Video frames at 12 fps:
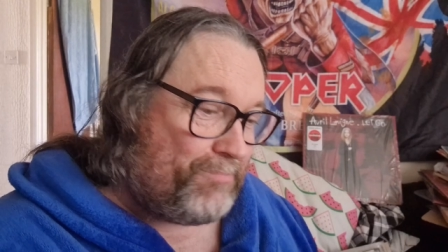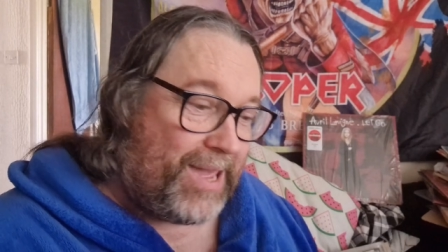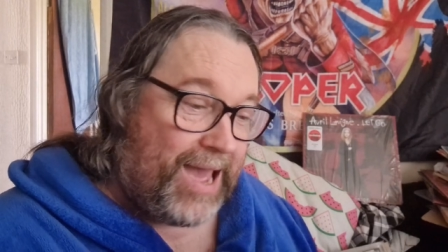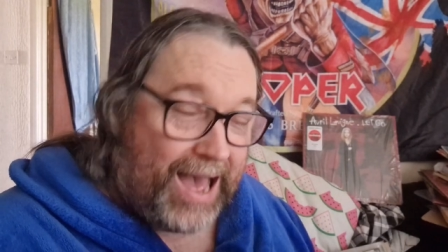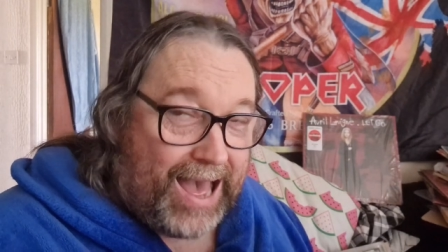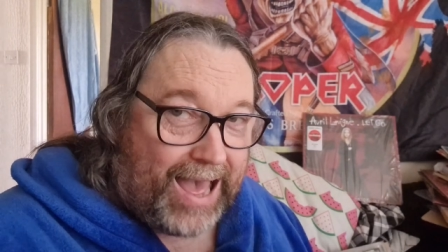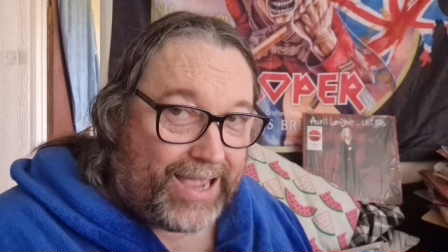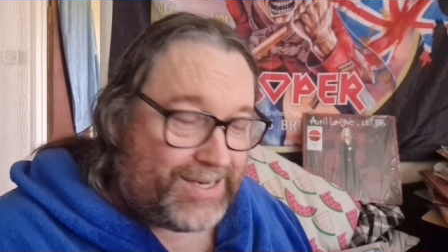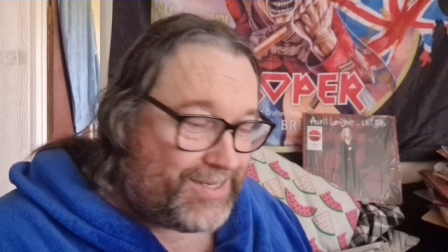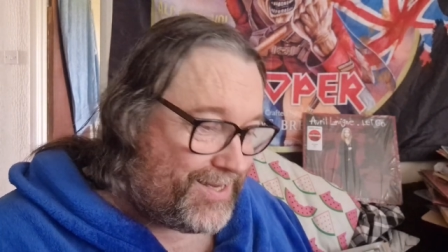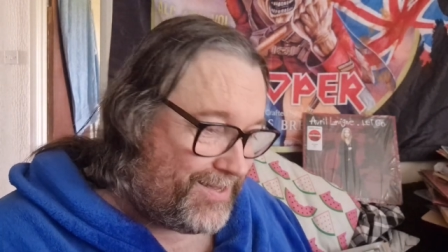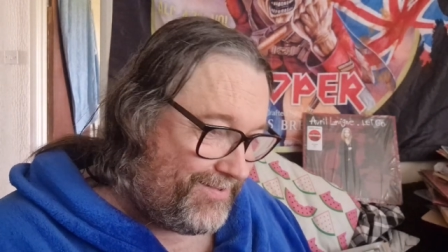
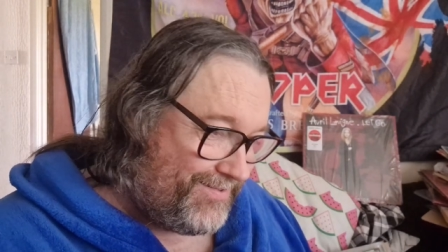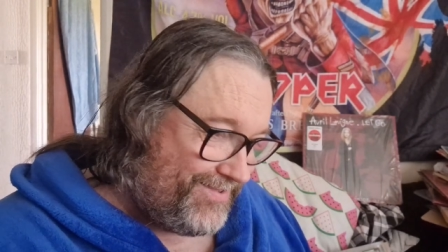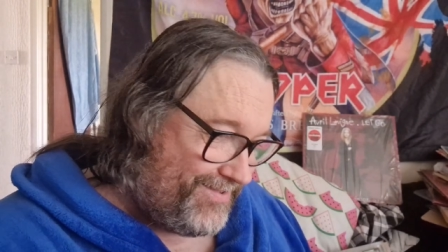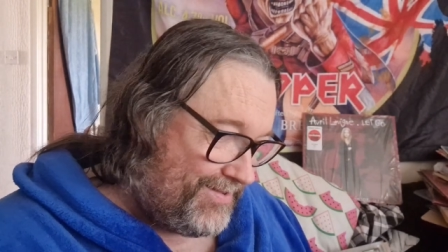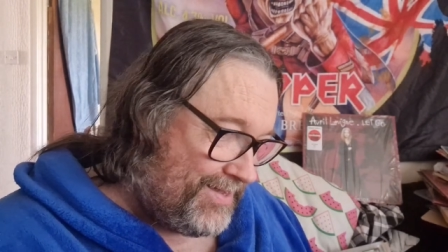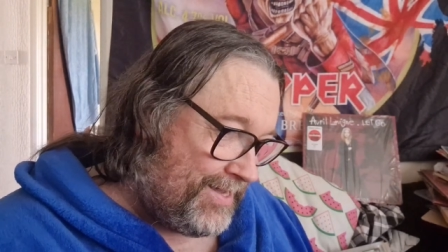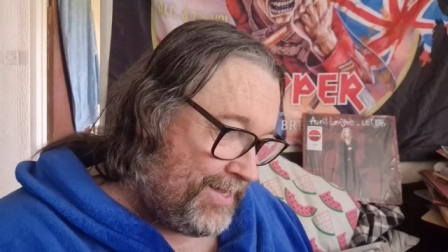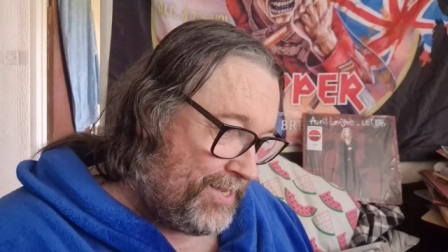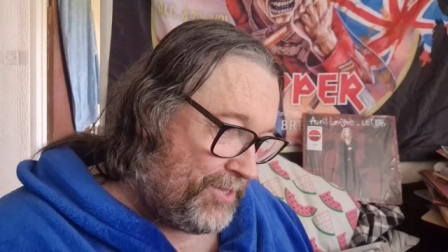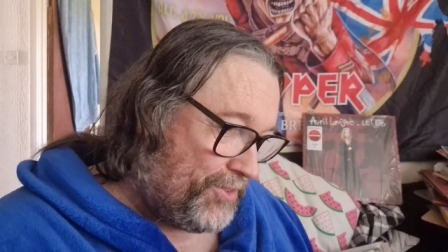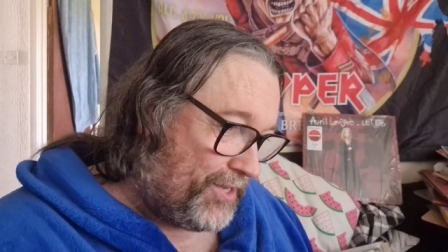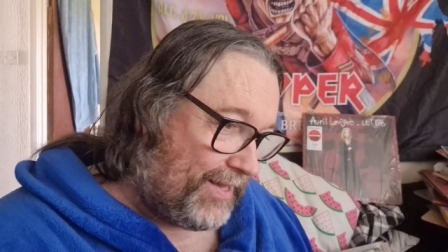Behind
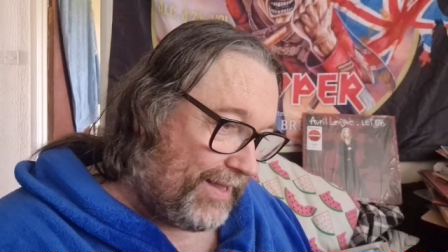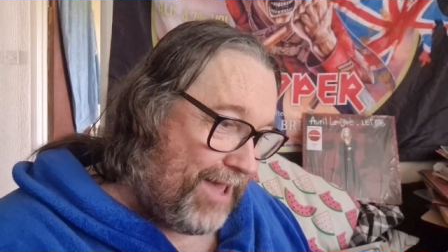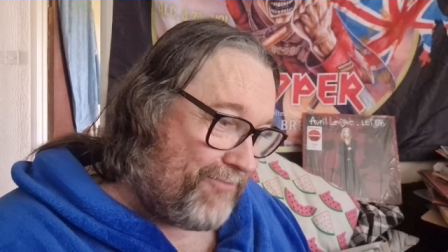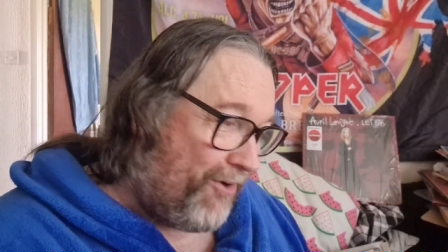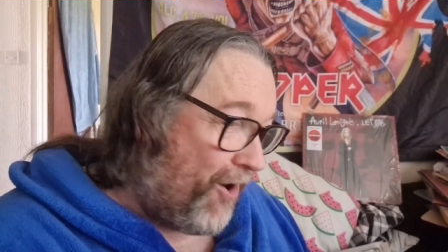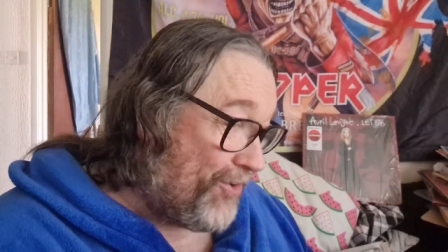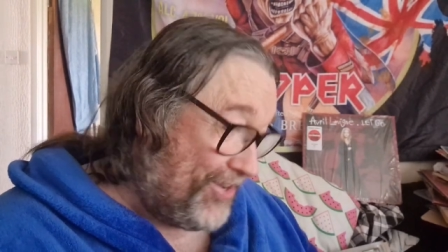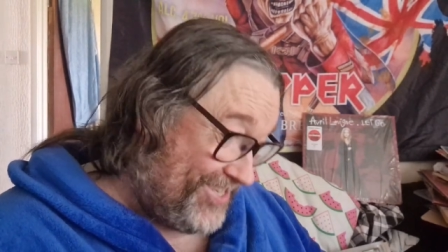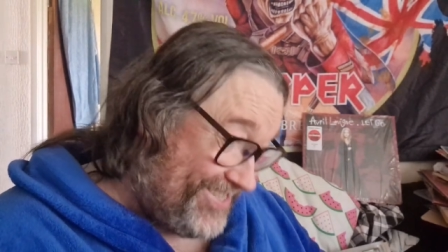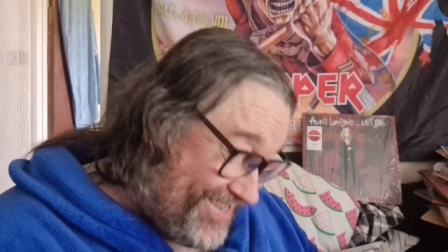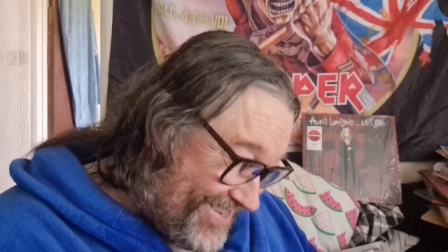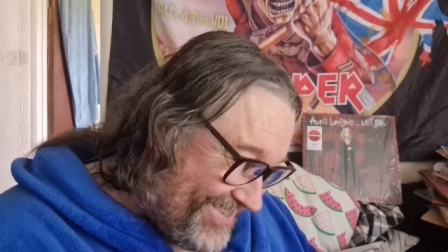the
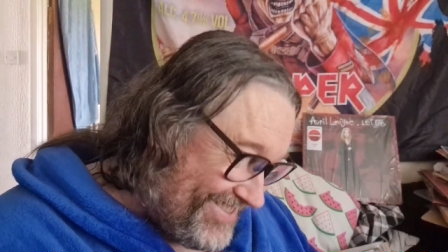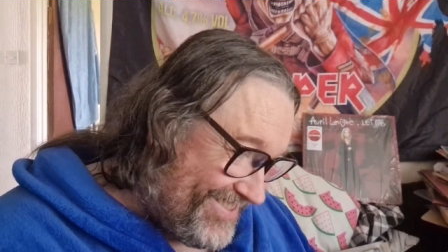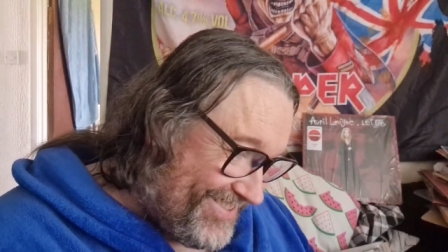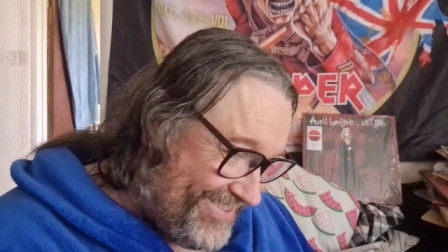Clairvoyant,